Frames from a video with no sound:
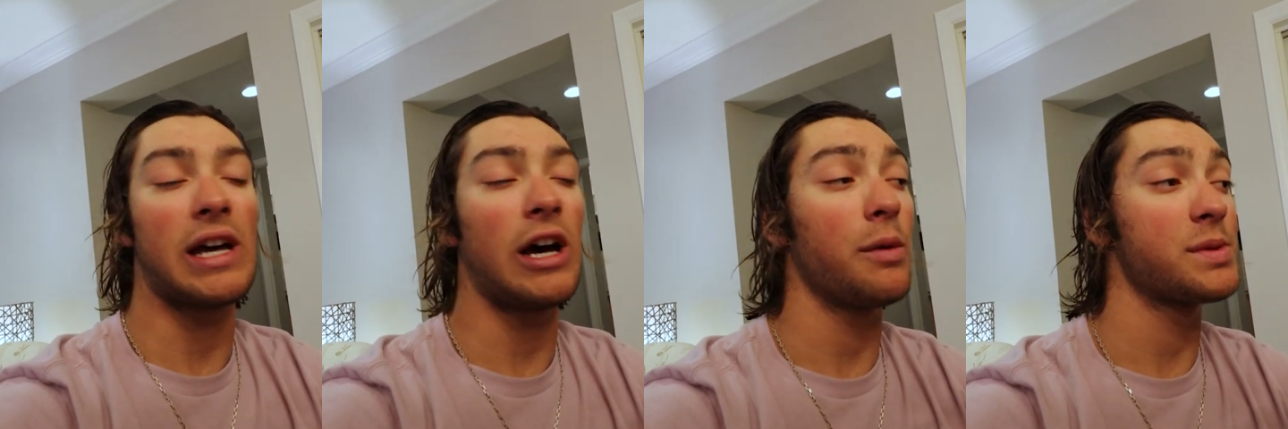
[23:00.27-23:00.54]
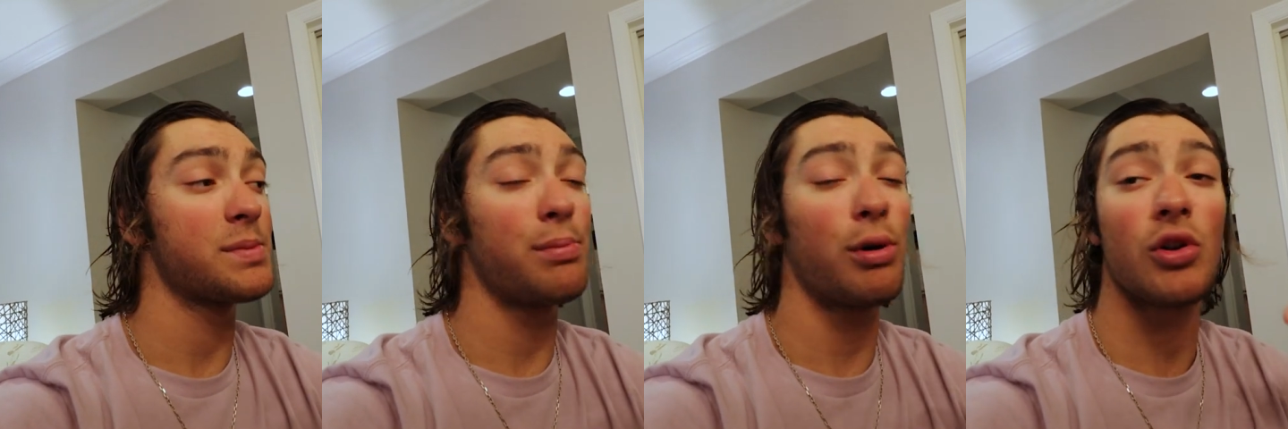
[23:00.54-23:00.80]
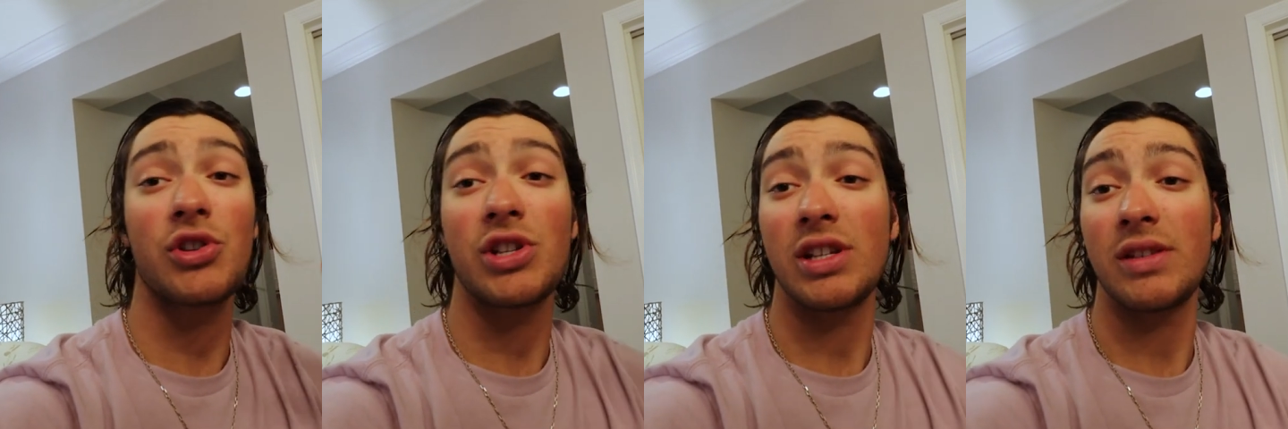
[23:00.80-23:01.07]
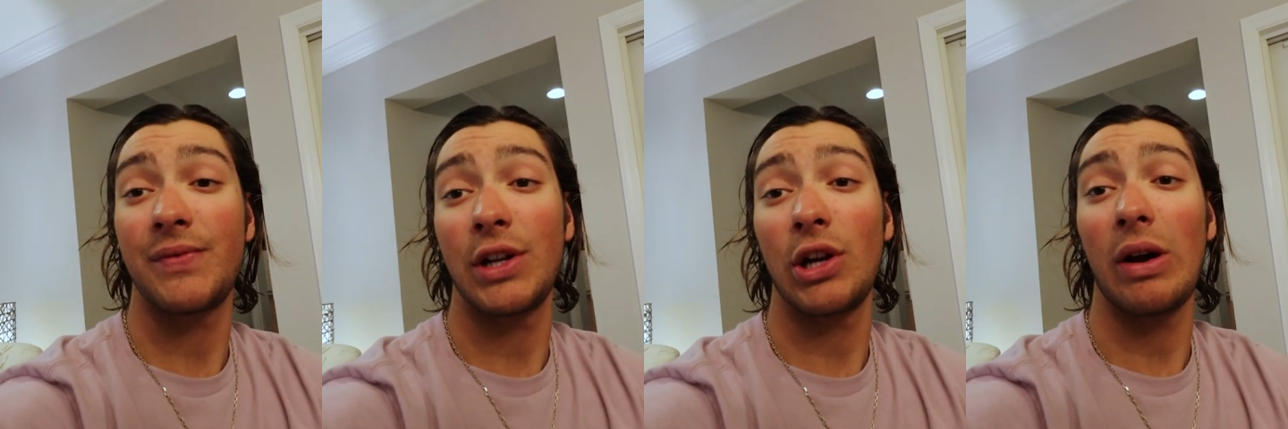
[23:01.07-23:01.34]
It helps push
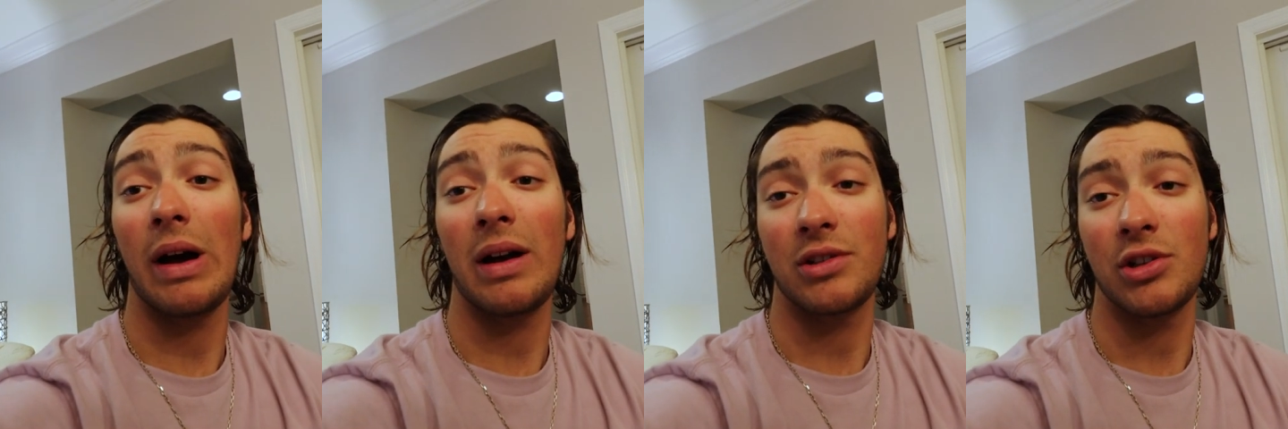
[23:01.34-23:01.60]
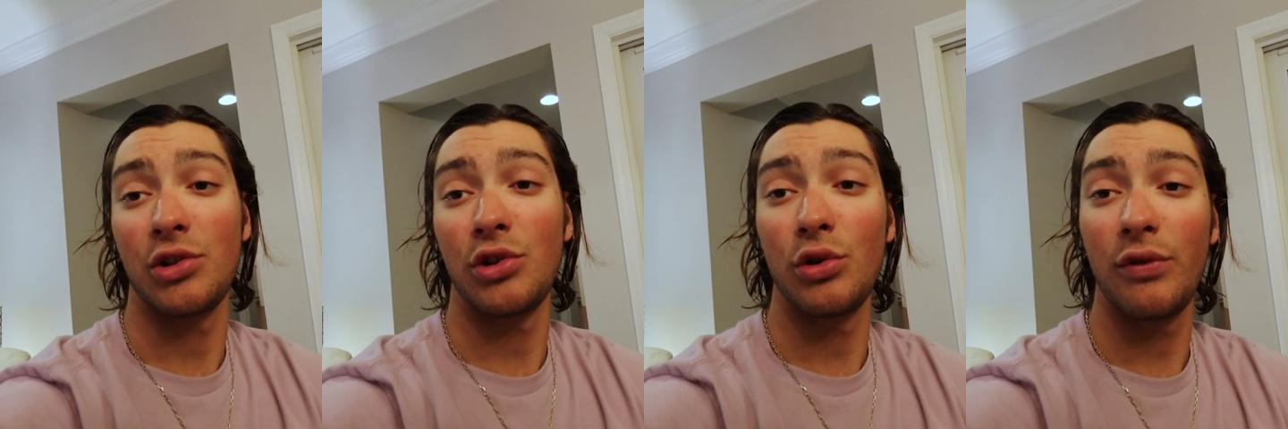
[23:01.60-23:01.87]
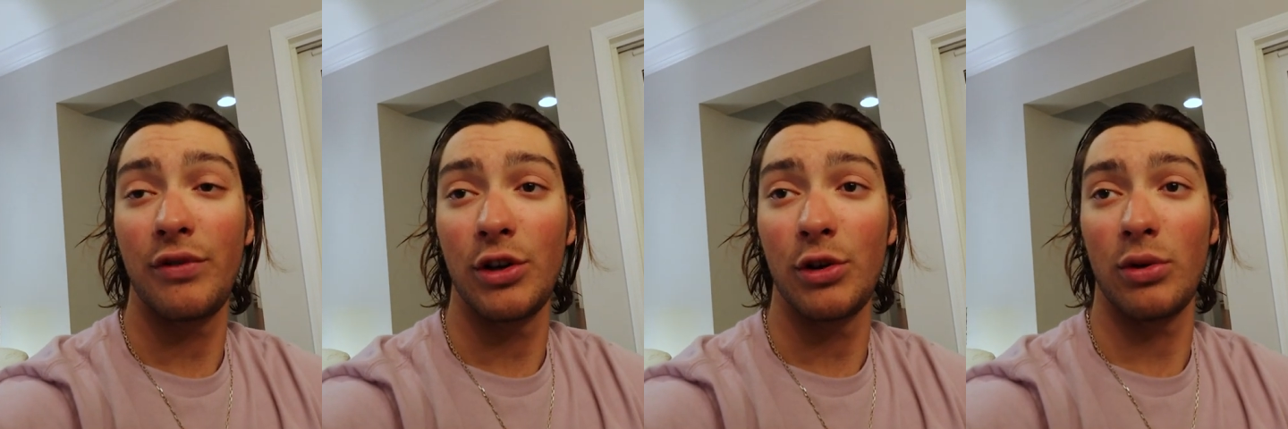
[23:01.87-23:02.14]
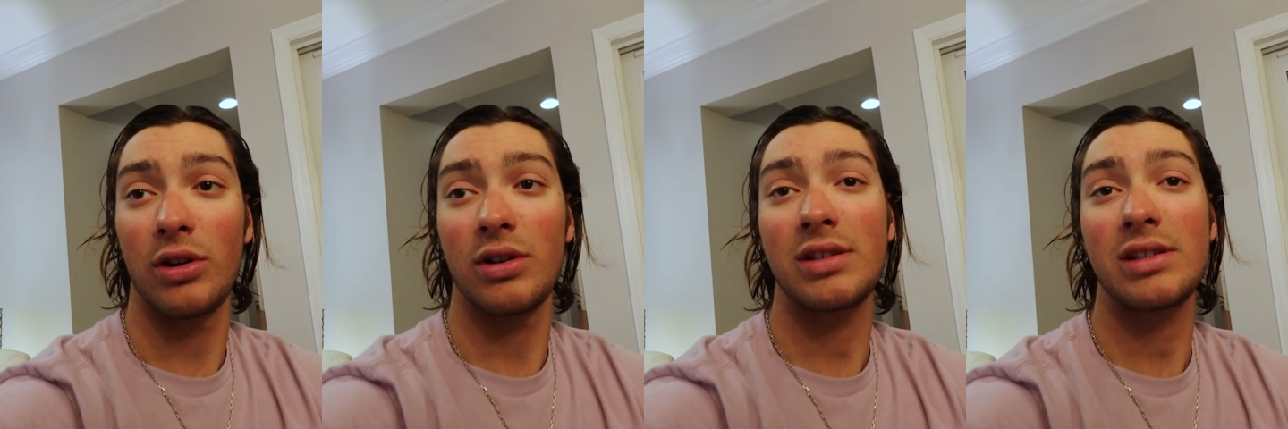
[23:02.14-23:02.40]
this video out to new
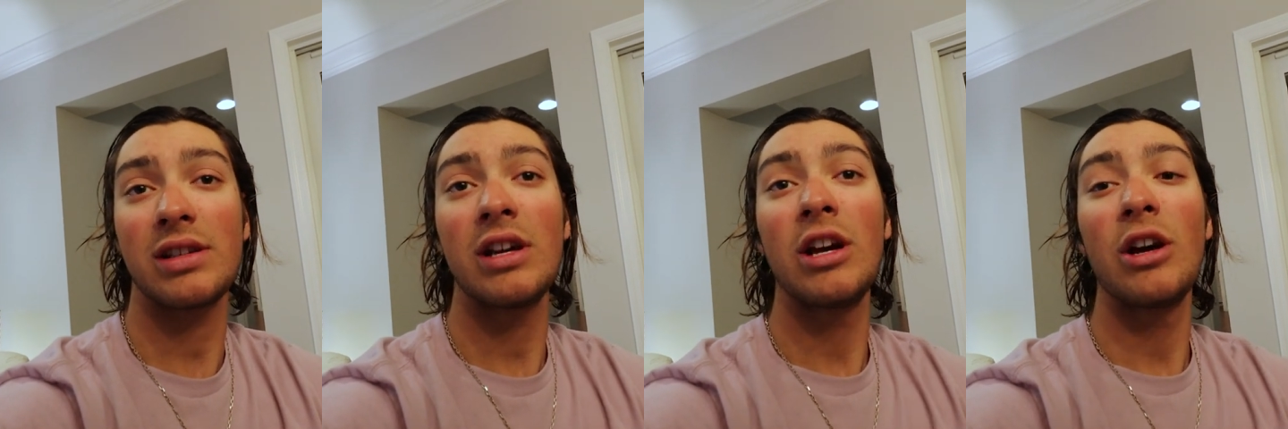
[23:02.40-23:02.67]
viewers.